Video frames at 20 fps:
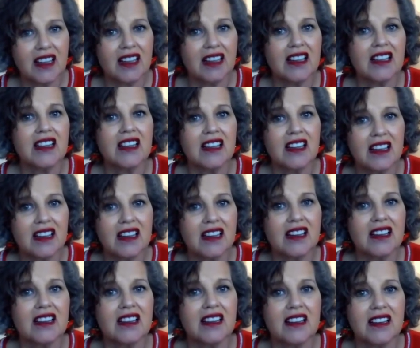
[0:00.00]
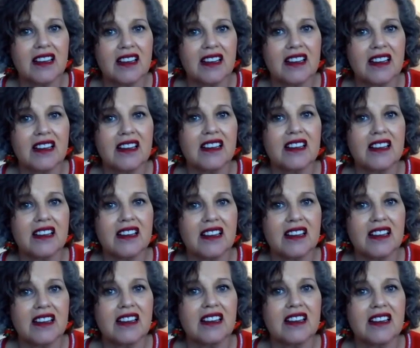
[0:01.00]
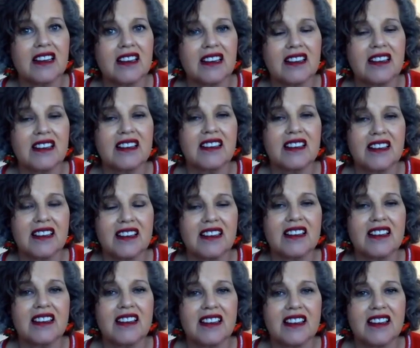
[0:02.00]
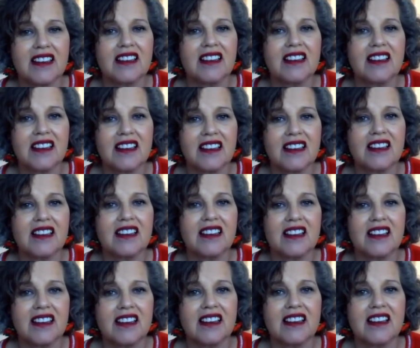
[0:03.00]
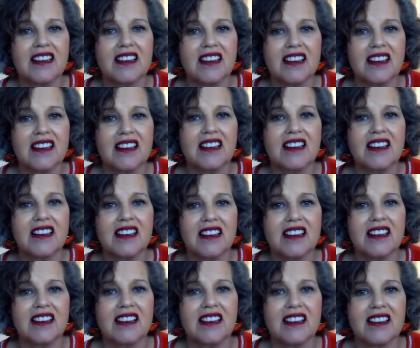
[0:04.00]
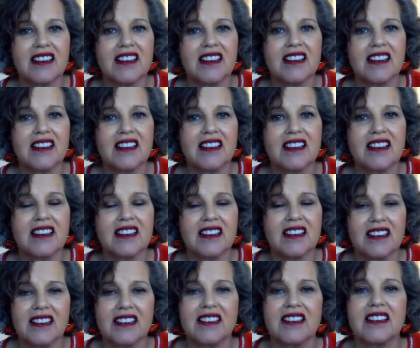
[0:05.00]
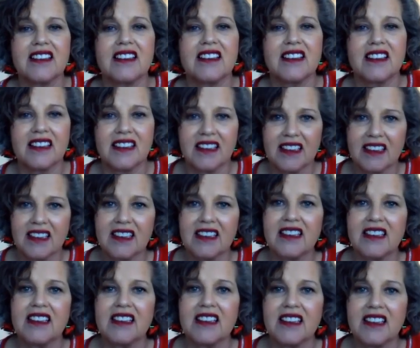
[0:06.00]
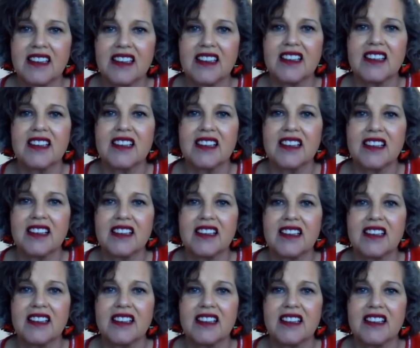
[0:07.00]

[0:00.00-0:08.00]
No words are spoken by the person on screen.